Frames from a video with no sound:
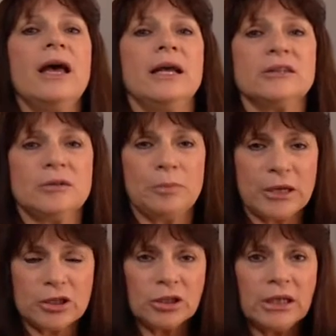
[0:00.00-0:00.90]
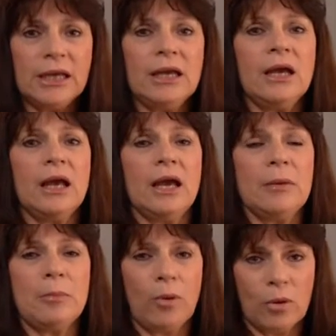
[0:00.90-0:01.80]
Especially
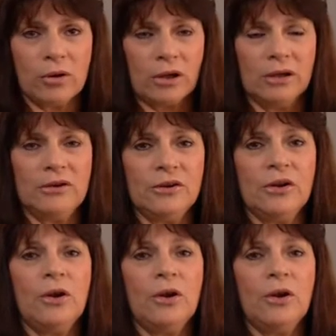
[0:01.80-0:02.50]
important